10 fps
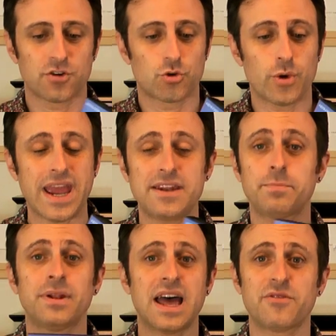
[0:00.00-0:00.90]

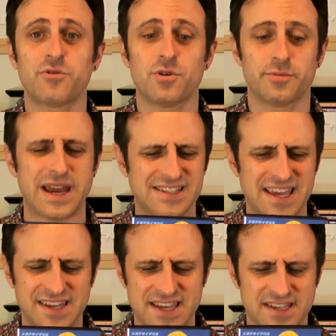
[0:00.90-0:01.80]
Great platformer by
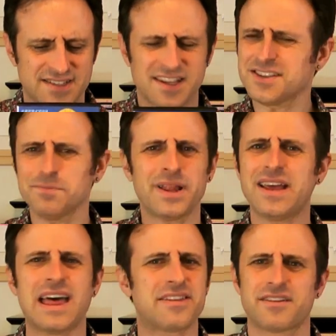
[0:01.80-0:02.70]
Data East. Doesn't
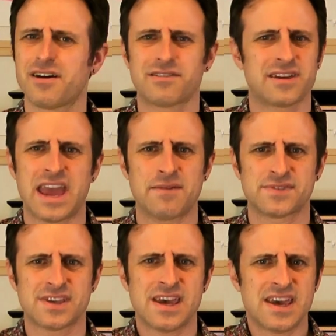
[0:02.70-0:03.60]
play like their other
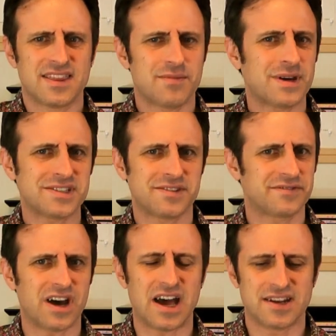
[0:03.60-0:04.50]
games. They must
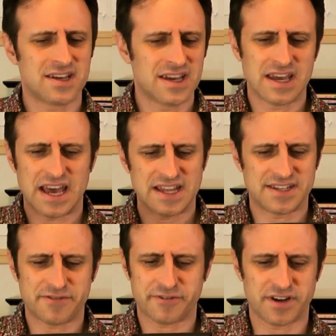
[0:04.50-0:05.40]
have got a
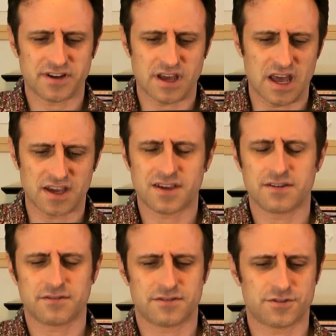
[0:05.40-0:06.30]
different
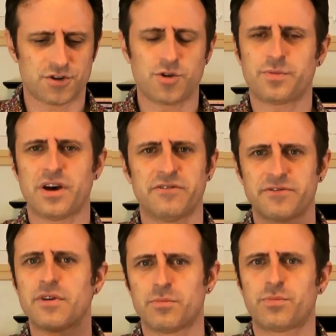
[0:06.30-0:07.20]
group
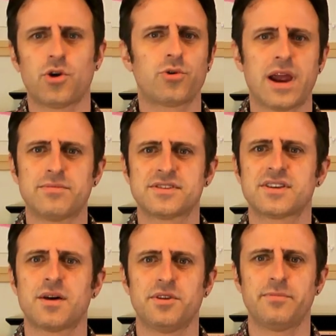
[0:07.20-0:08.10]
of programmers
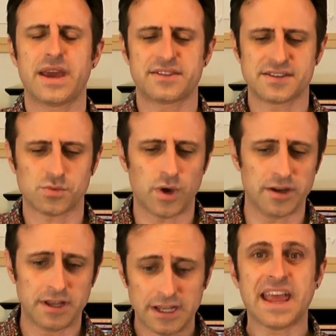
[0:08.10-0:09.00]
to come and make this one.